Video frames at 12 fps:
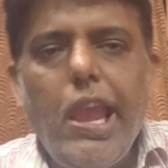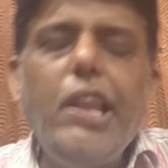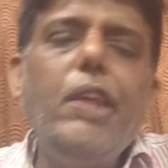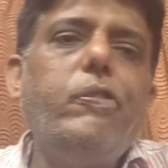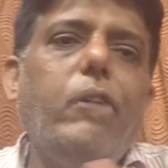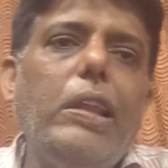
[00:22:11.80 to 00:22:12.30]

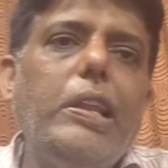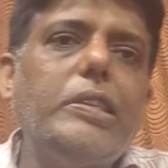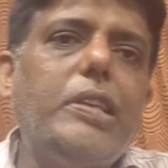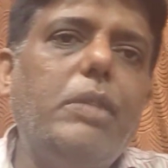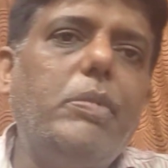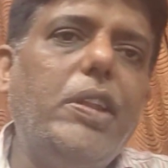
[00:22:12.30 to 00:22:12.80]
Any
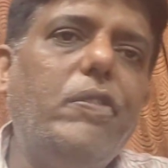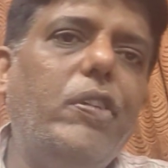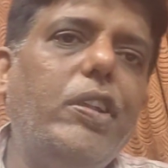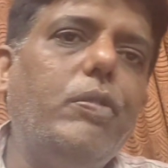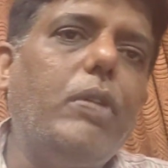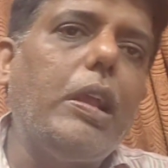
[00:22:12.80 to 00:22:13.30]
financial
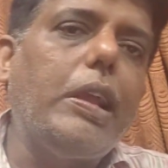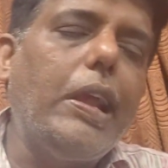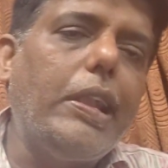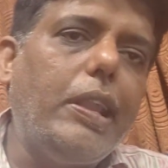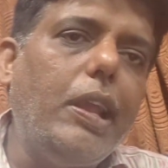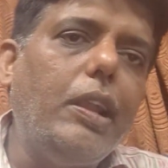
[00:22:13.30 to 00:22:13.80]
benefit you are
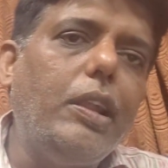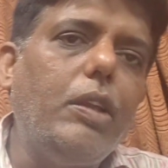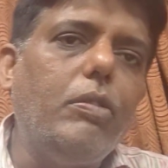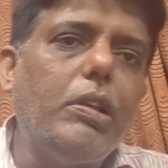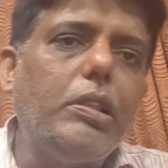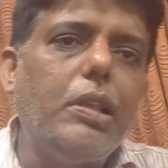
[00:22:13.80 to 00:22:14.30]
getting
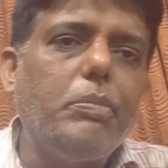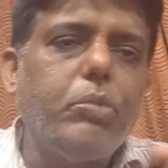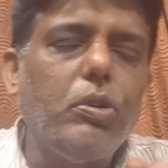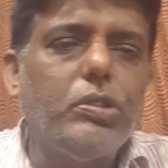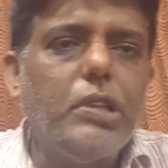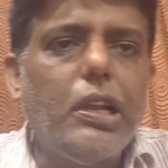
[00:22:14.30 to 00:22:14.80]
during the
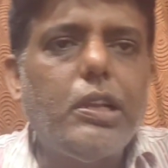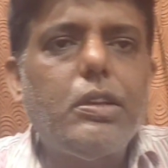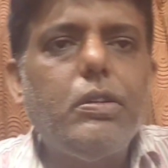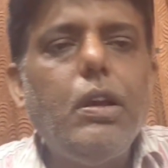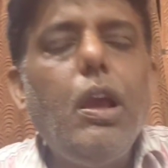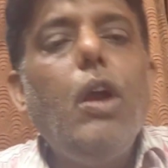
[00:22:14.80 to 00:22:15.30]
project